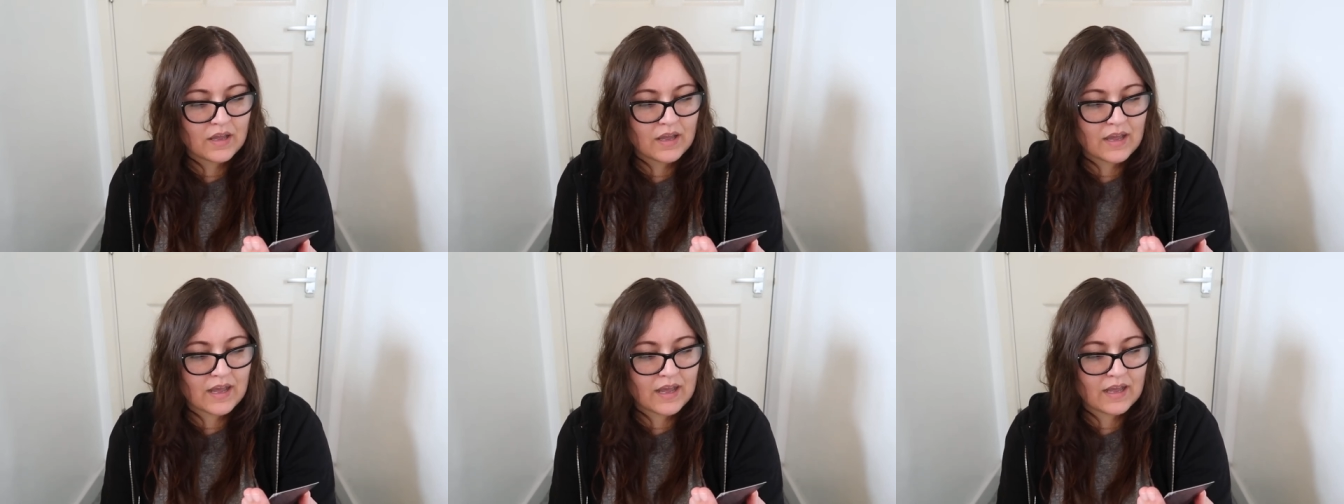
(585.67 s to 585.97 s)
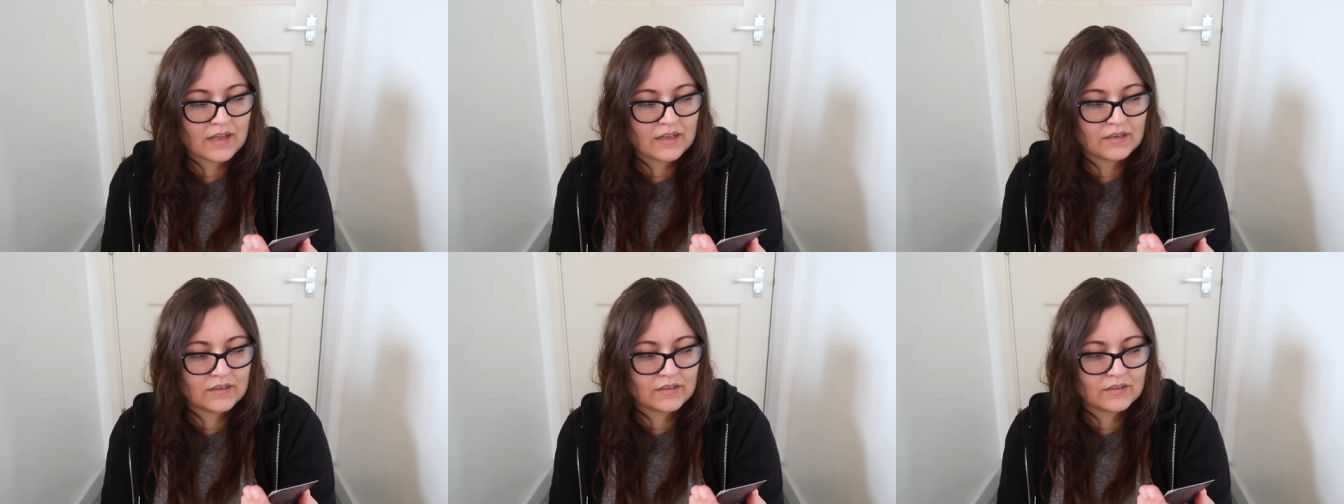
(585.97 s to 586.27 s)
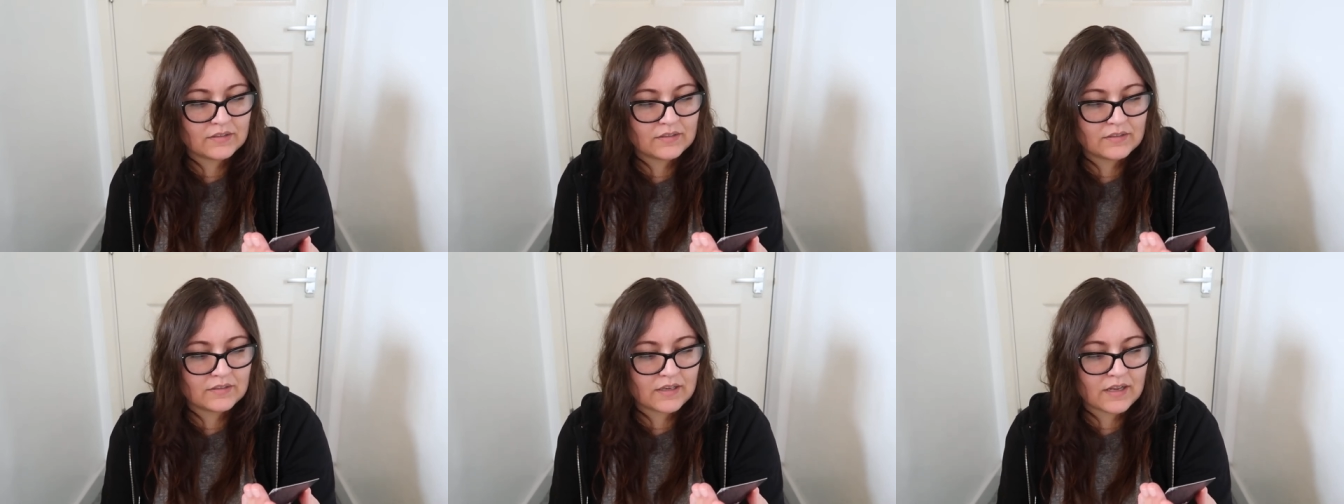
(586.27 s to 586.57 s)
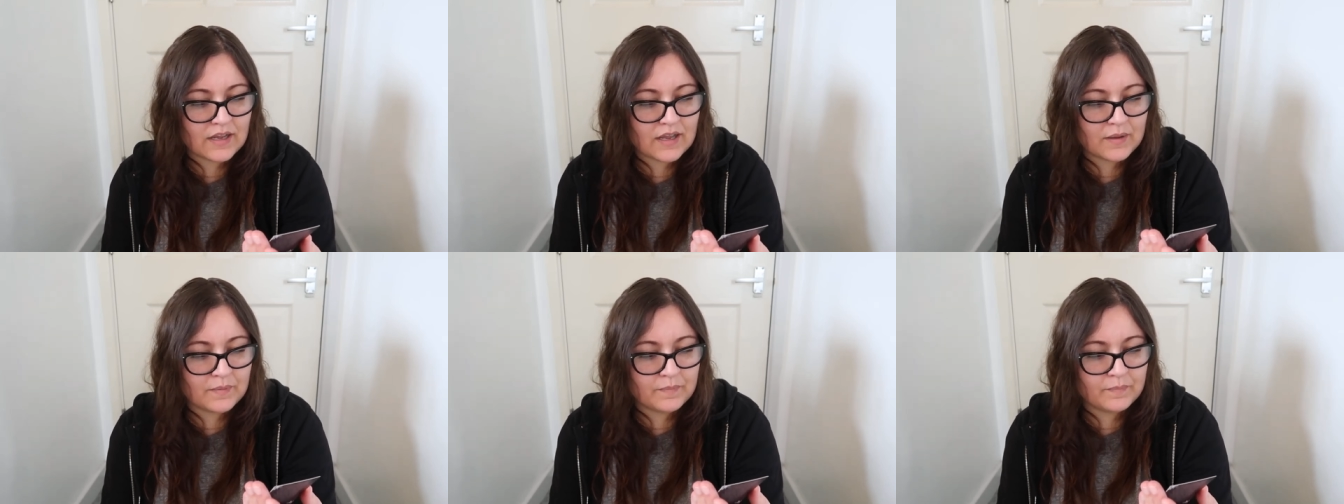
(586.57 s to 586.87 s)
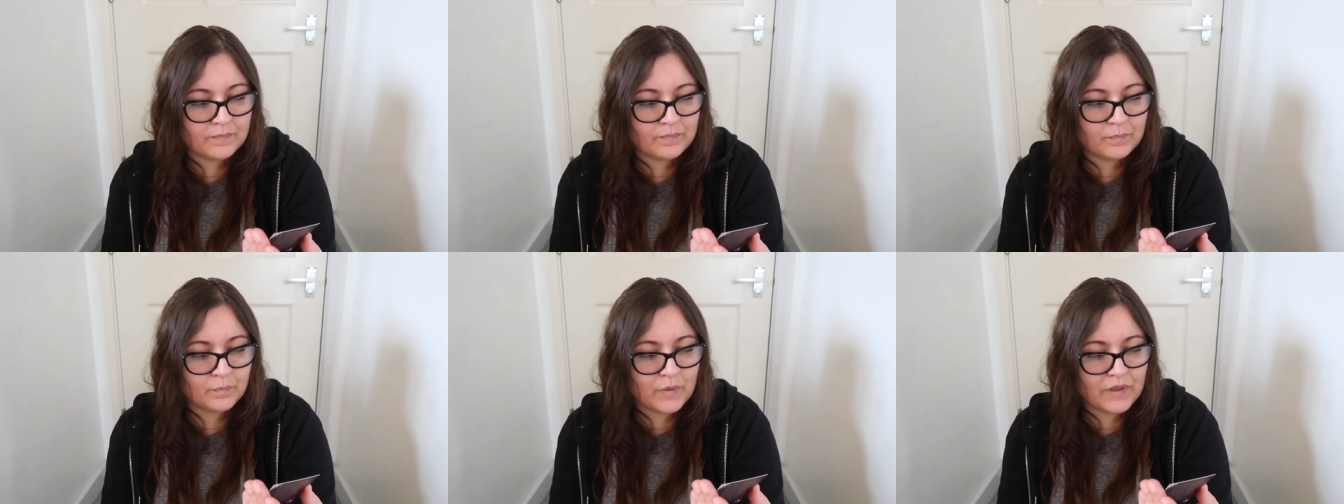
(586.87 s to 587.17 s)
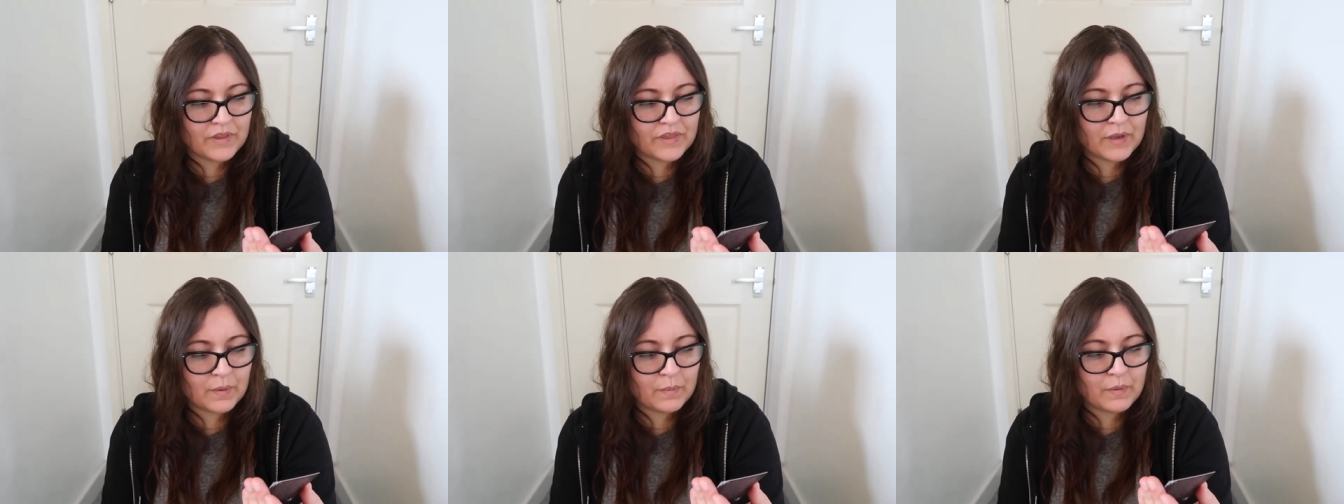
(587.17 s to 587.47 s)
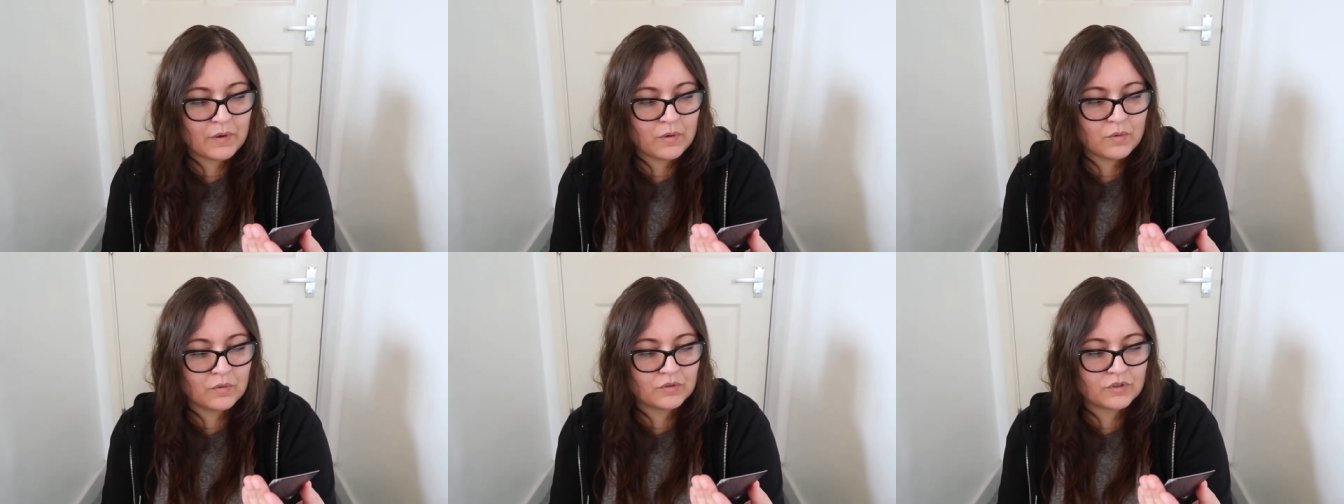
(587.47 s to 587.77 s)
and we think
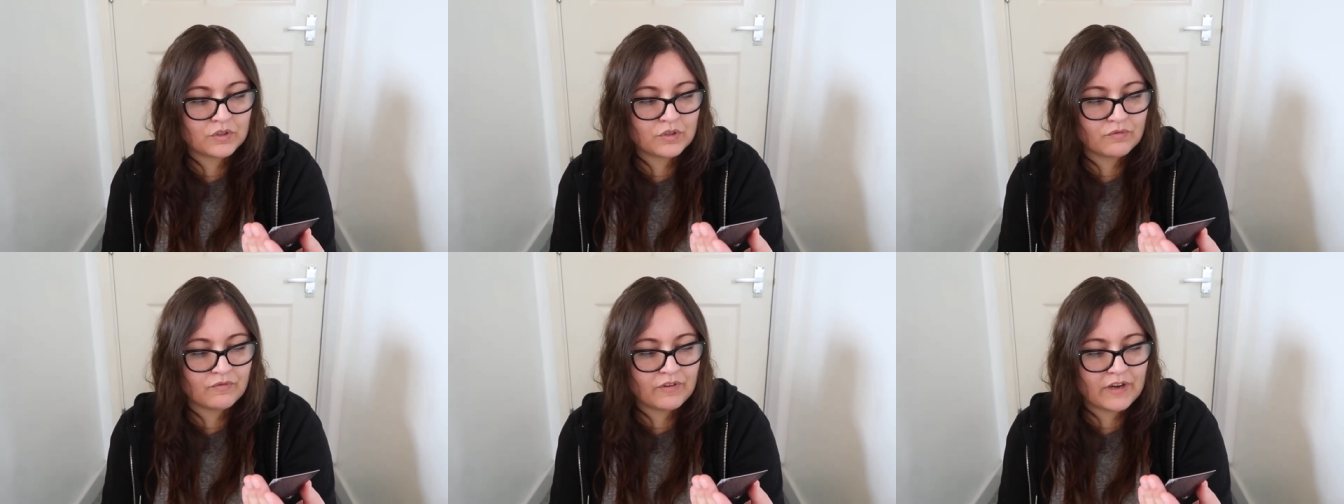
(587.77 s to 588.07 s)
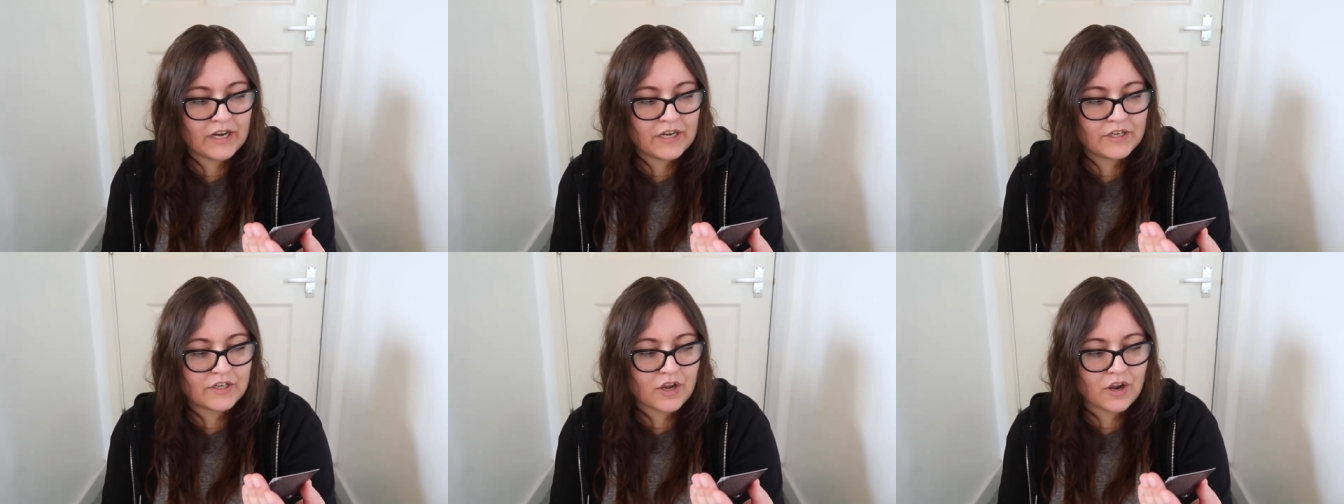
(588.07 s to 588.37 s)
we ought to read